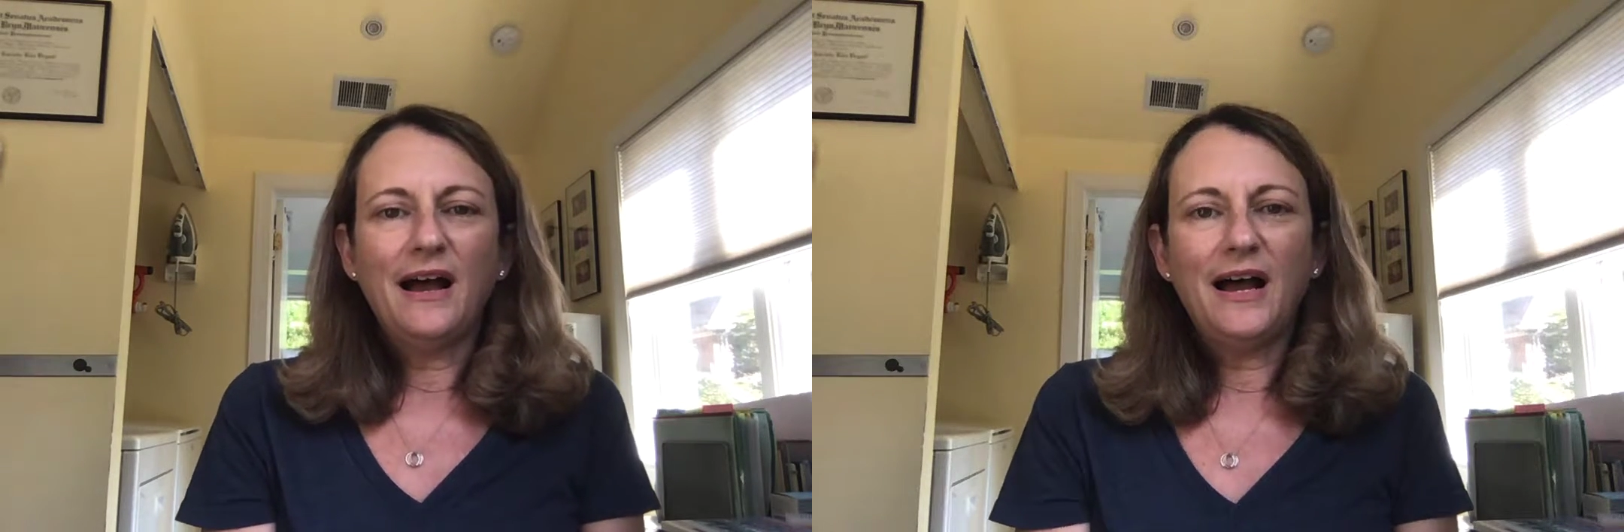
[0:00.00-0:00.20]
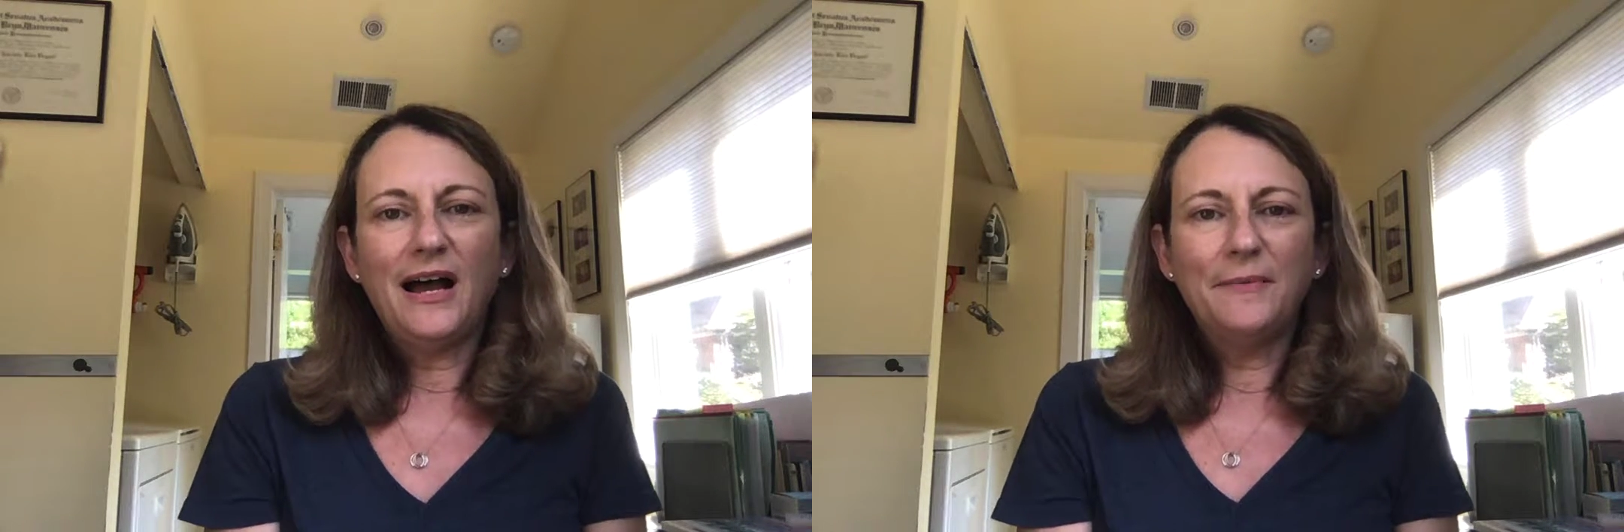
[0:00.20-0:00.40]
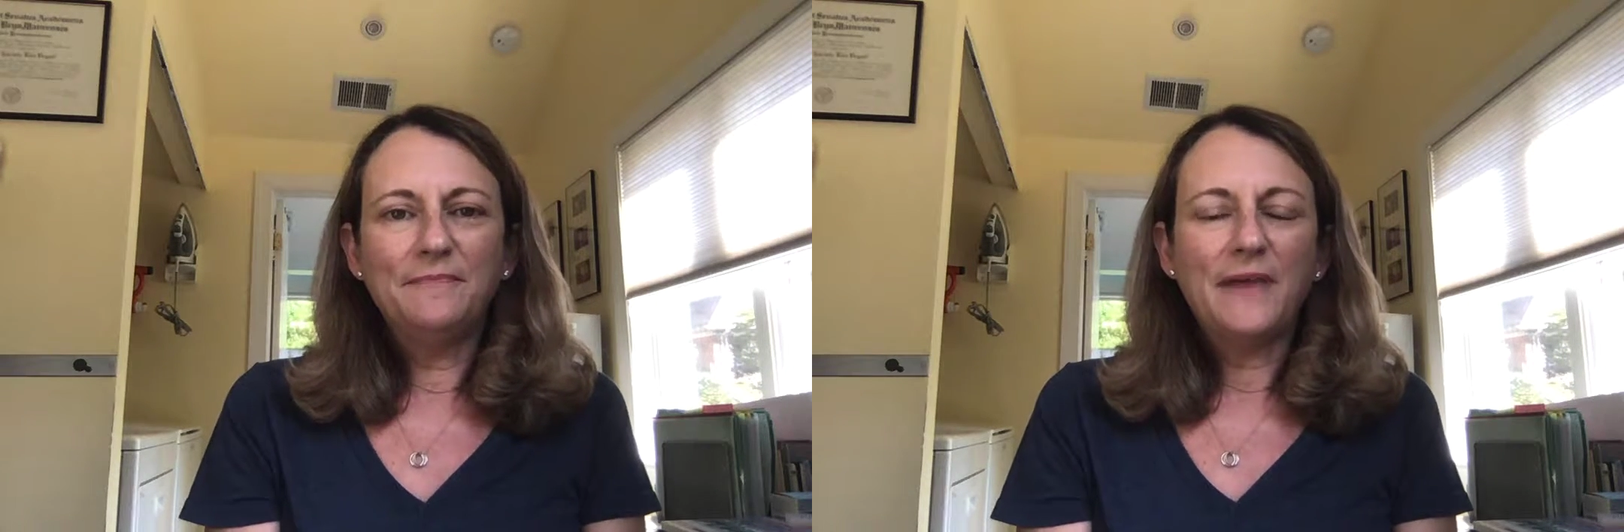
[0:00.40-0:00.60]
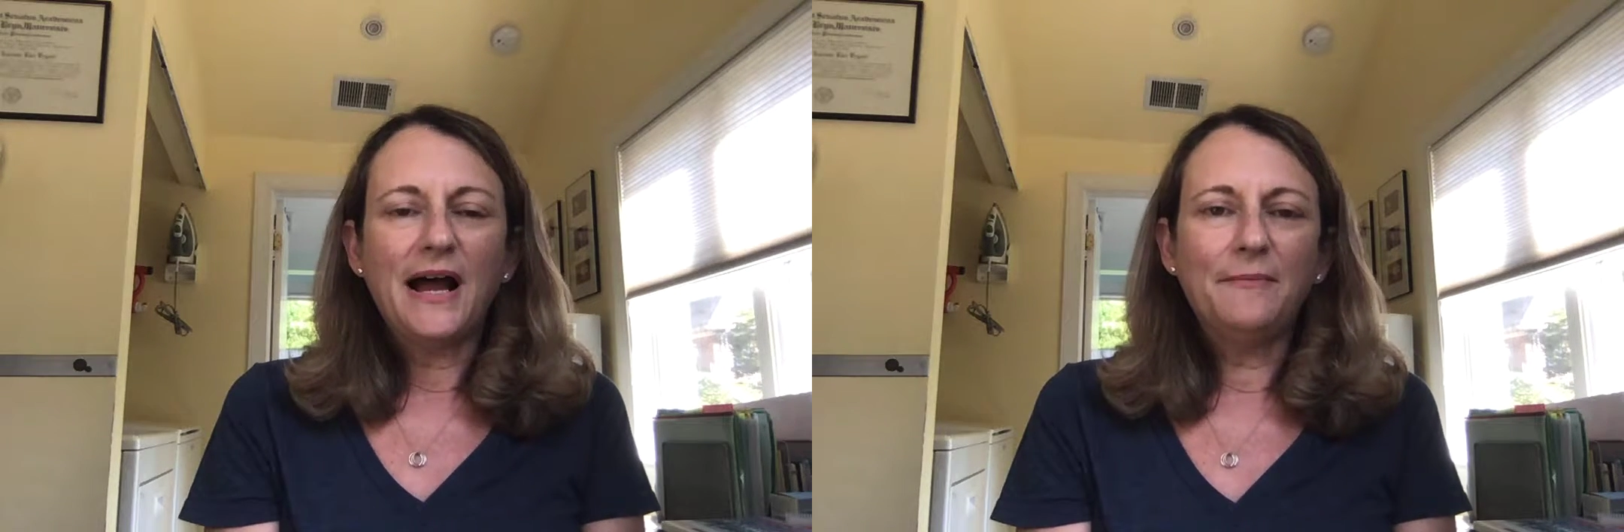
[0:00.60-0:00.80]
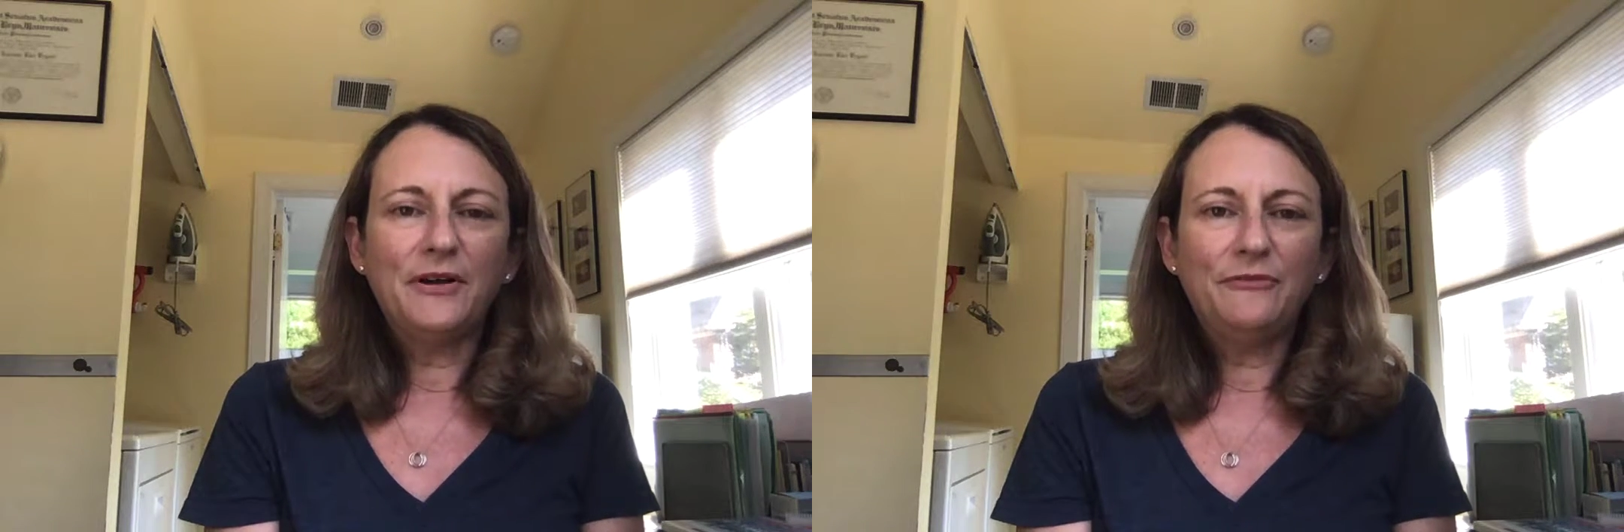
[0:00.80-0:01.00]
I'm
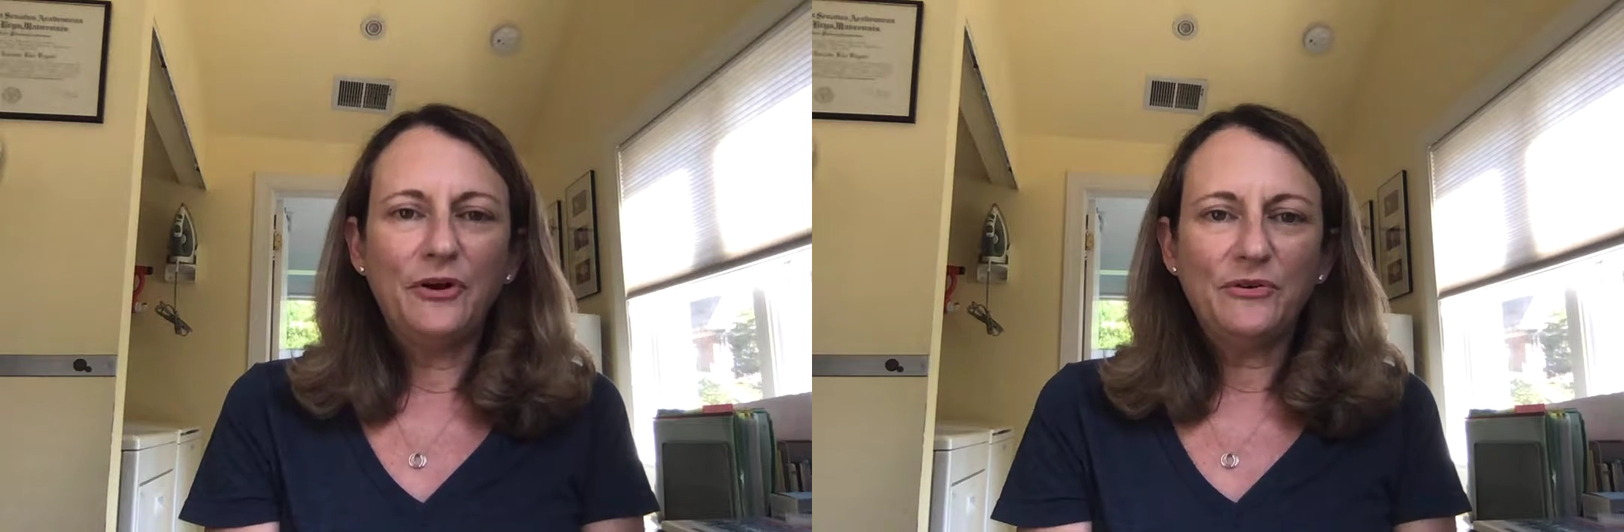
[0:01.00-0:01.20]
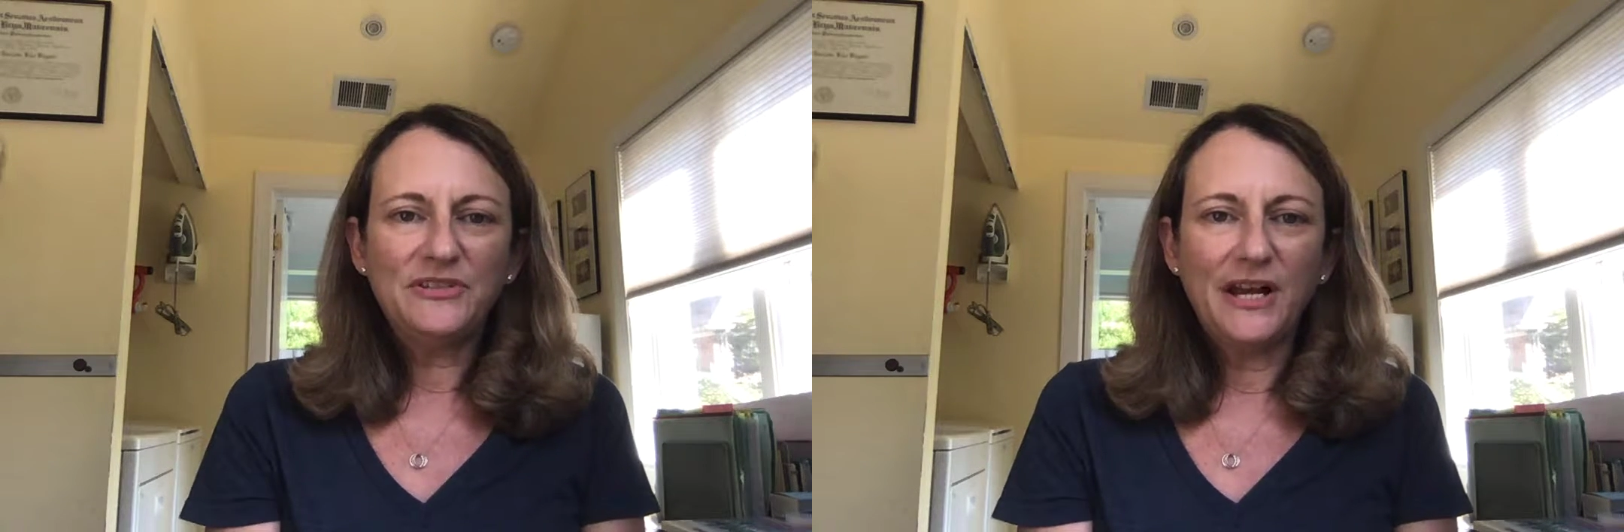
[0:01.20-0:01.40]
going to focus